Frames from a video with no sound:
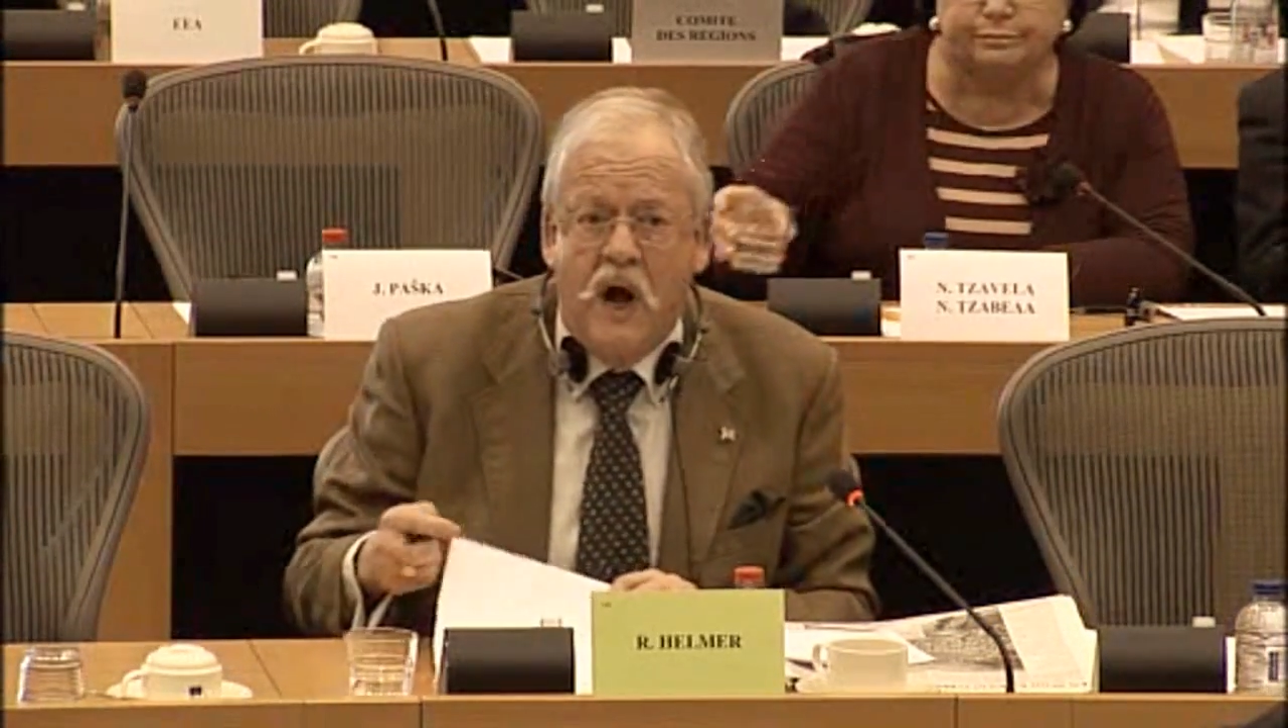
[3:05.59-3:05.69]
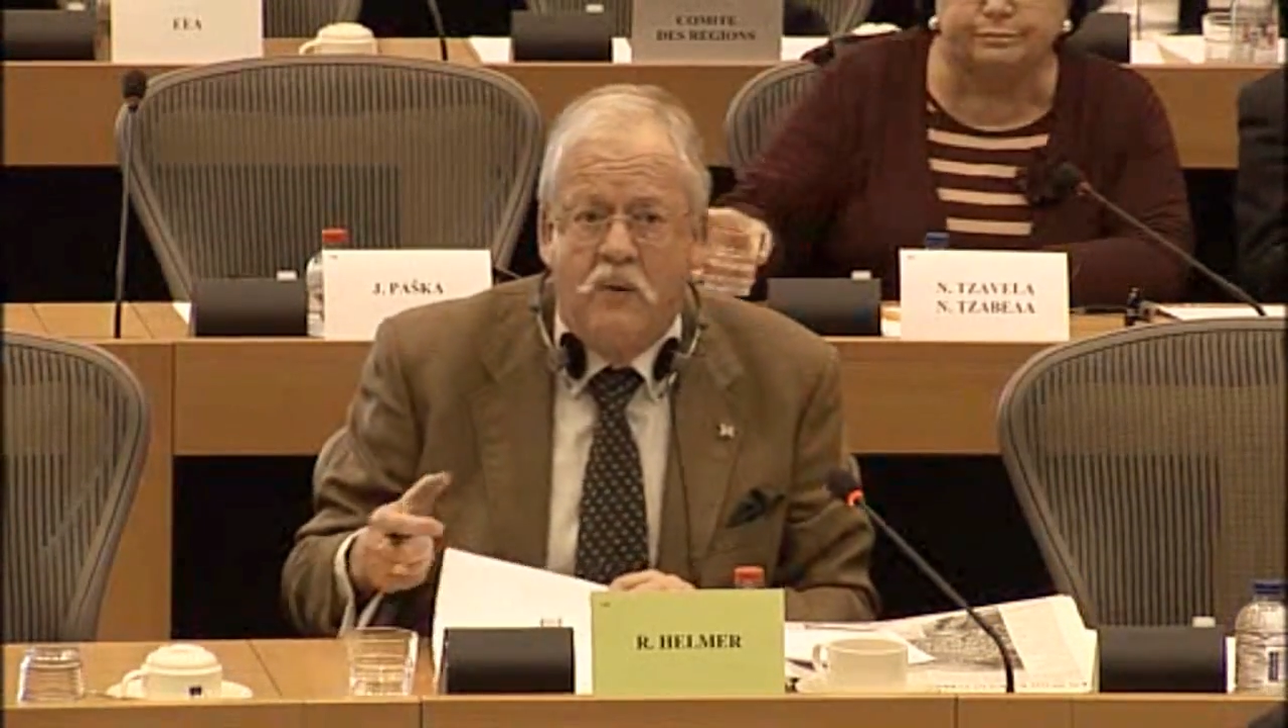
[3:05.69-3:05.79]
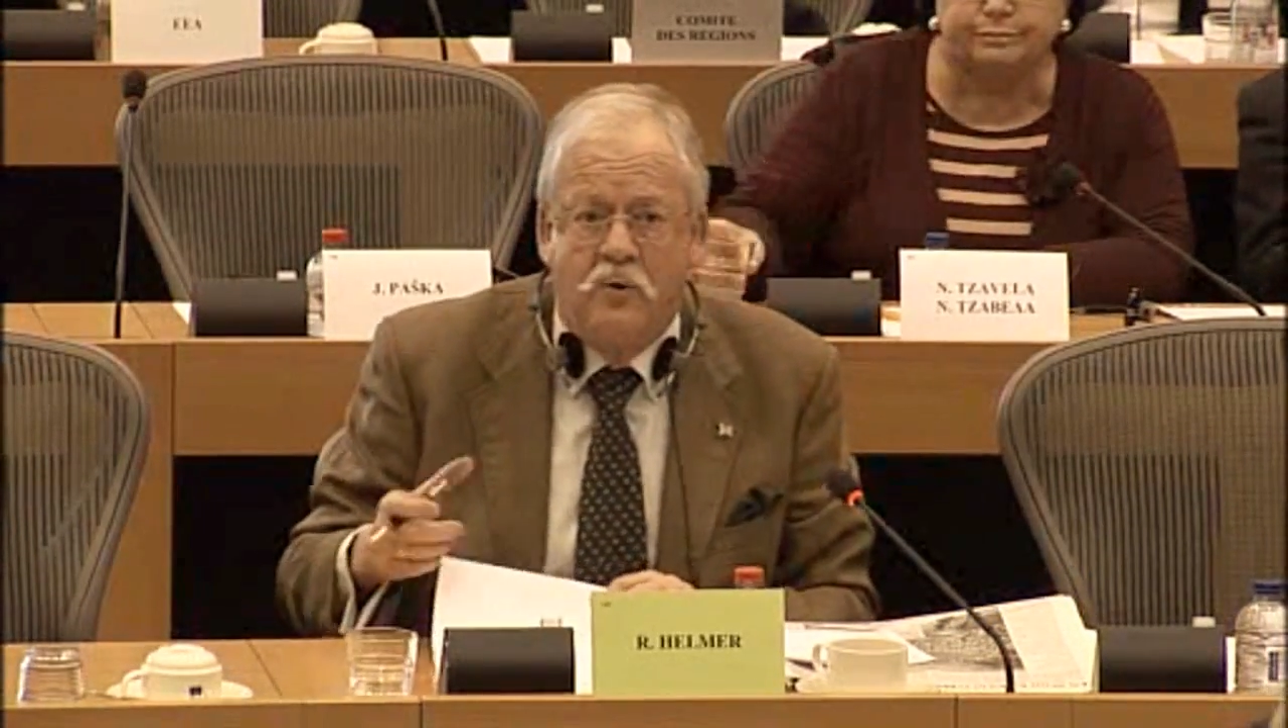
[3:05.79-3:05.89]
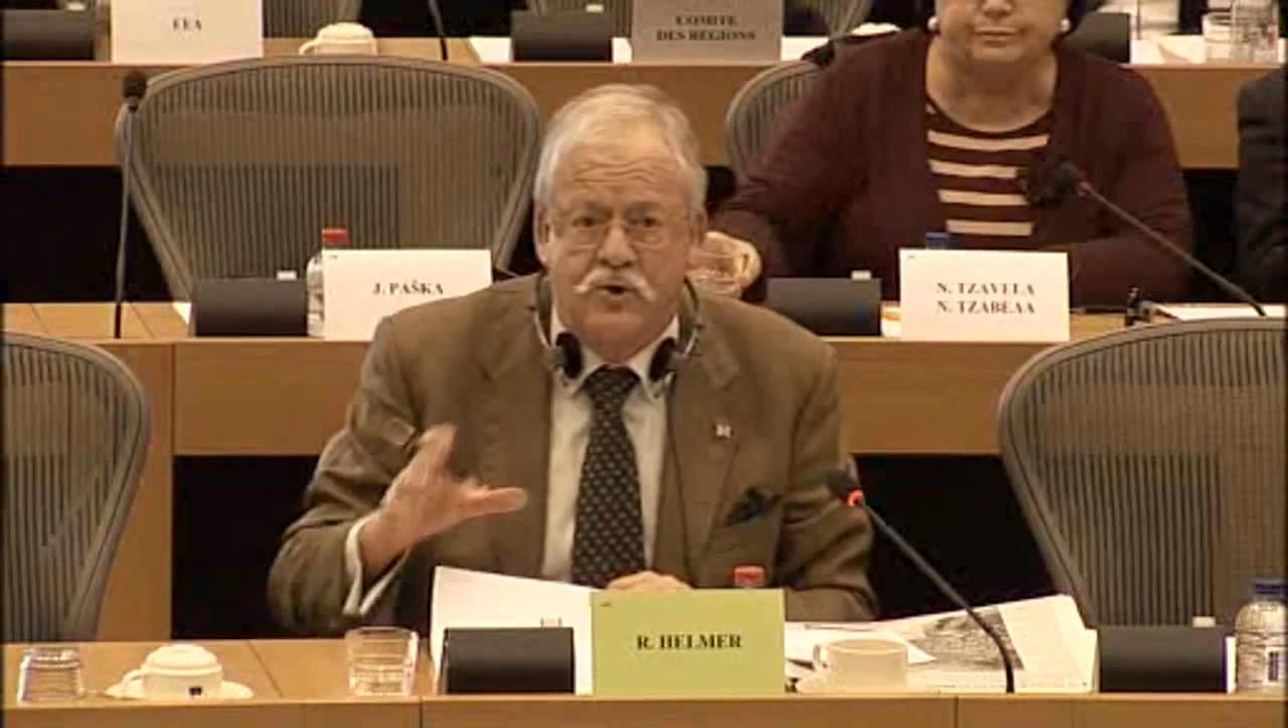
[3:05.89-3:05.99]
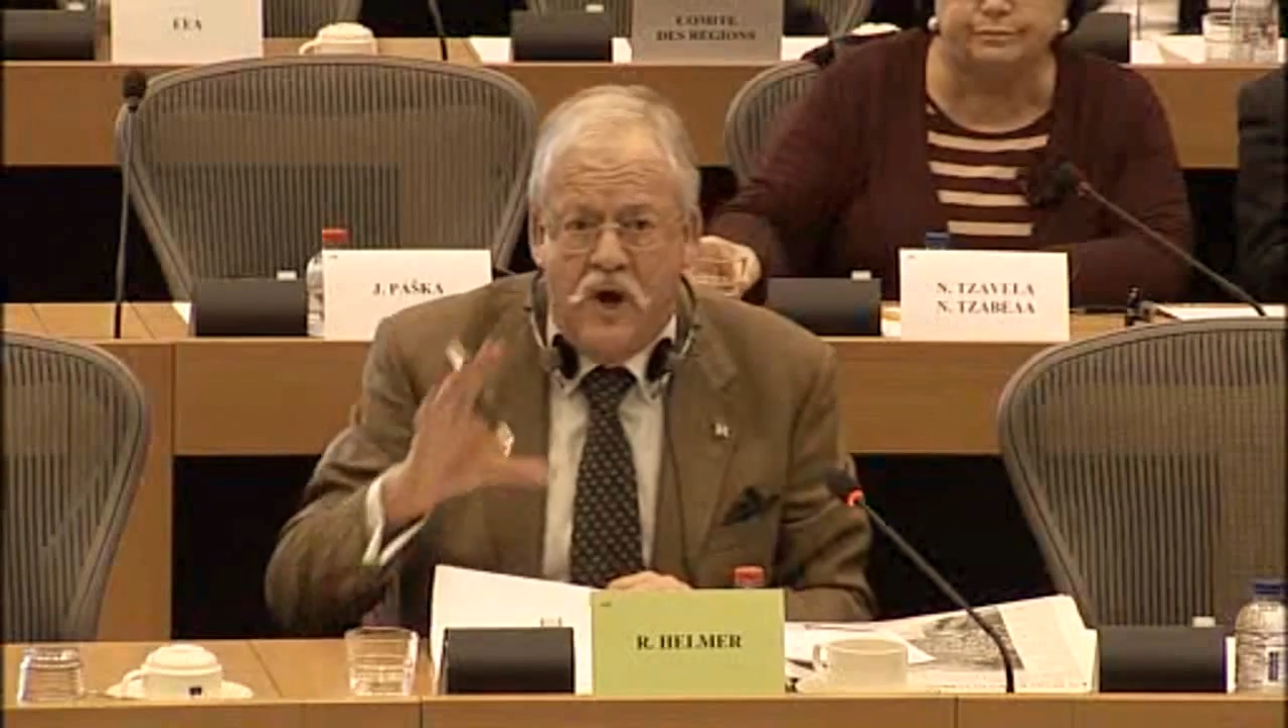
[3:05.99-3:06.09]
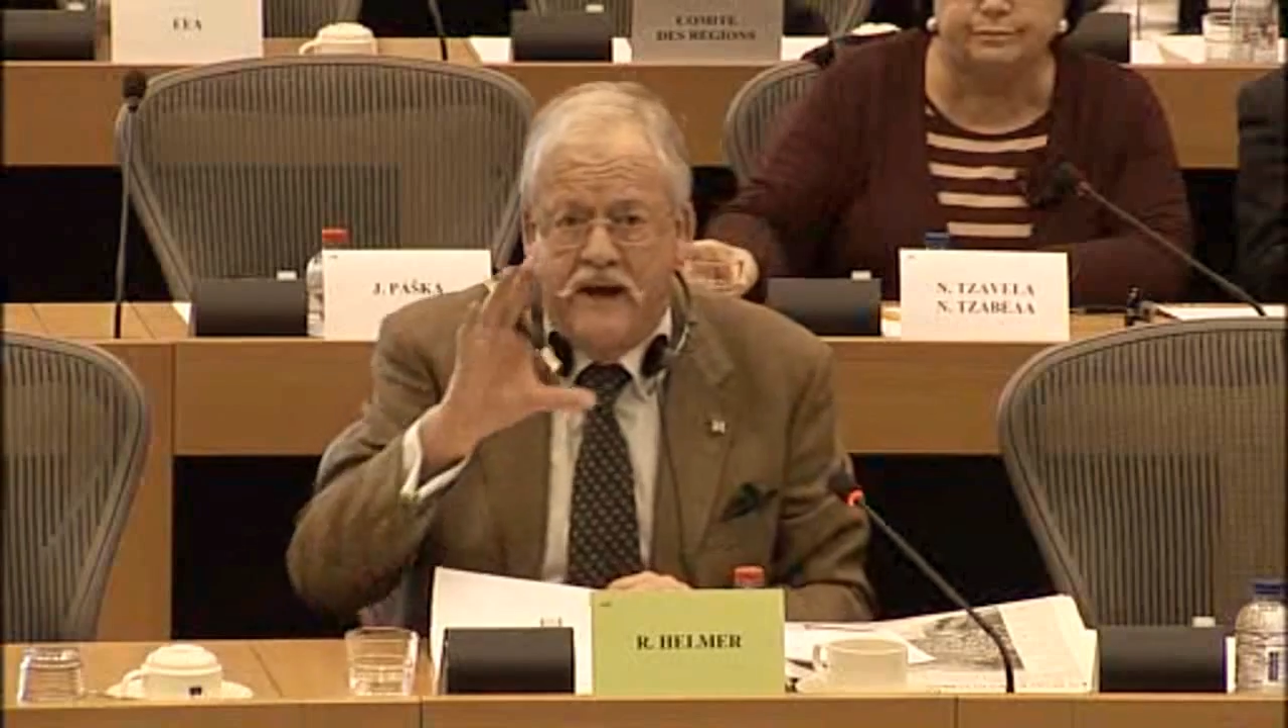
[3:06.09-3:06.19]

I will try